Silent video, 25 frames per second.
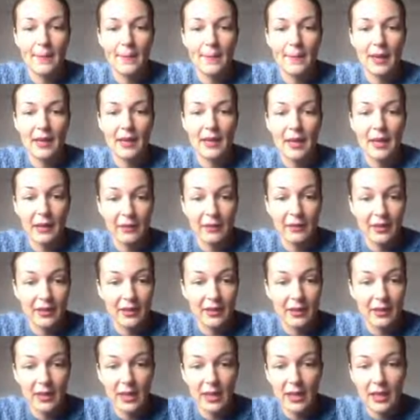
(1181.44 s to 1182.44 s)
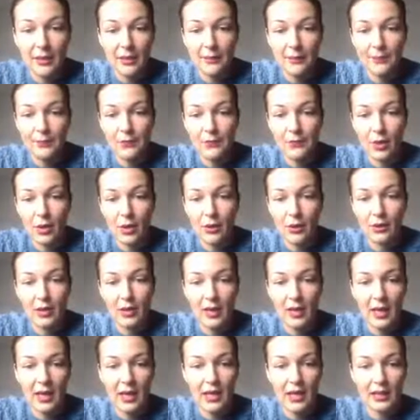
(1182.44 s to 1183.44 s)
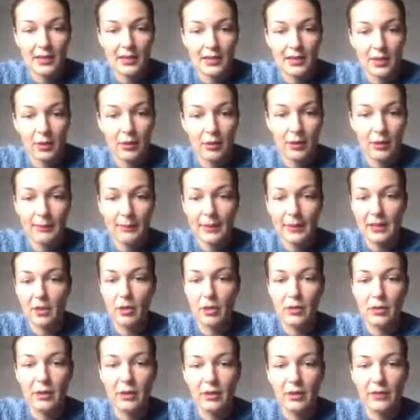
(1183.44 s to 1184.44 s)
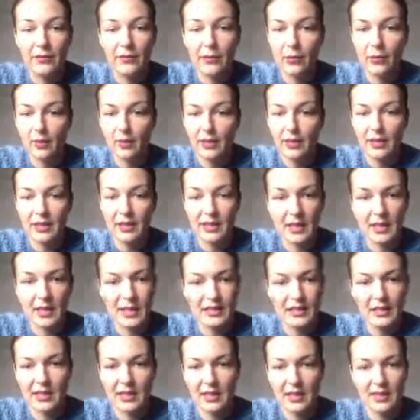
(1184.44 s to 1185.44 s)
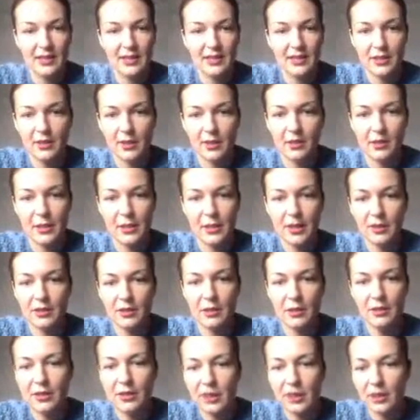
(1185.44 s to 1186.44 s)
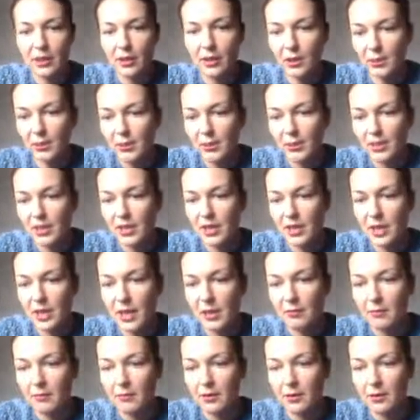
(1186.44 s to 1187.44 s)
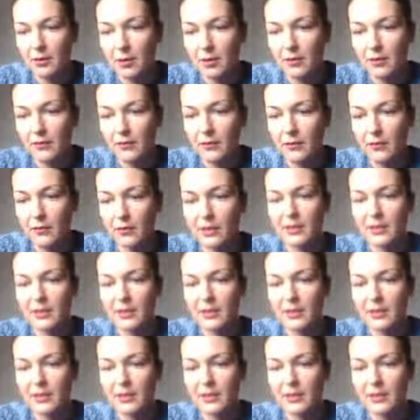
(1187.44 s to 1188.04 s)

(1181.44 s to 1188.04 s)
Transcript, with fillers: back guarantee okay so but only 14 days guys so like don't take too much time you know if you